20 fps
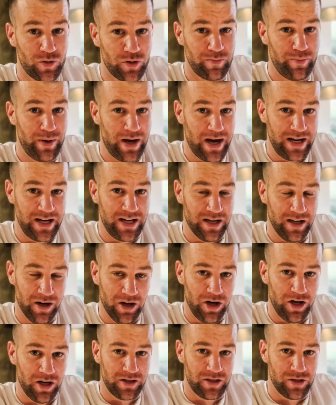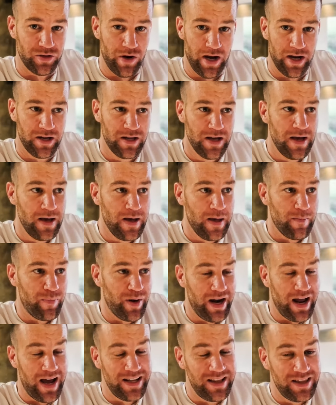body a lot, right?
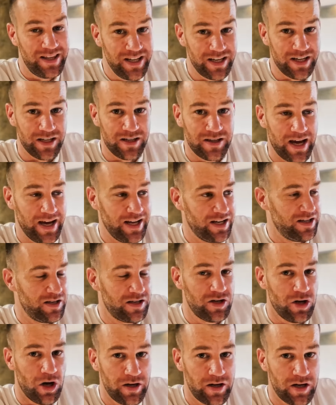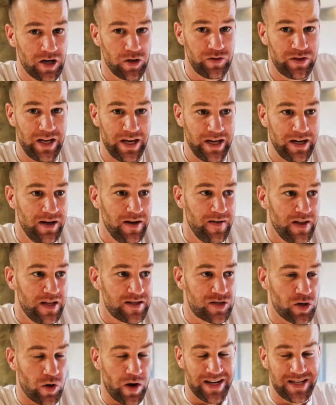But I did it, I did not know that.
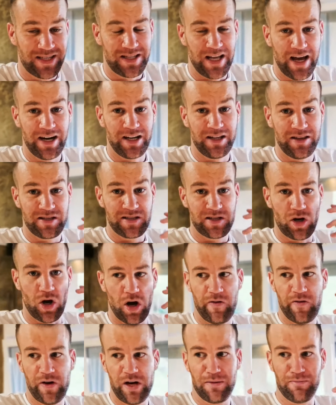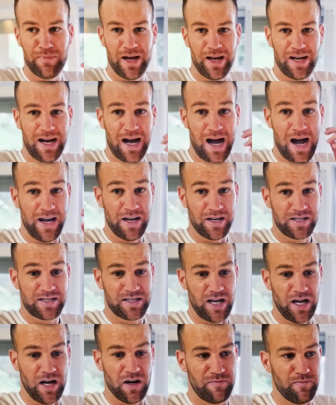So I started discovering my higher
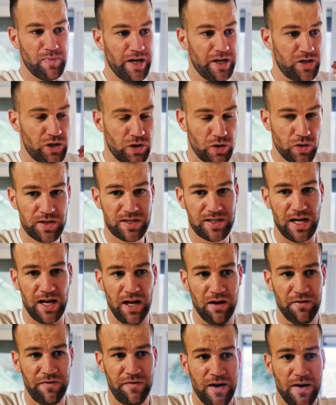self, my true self,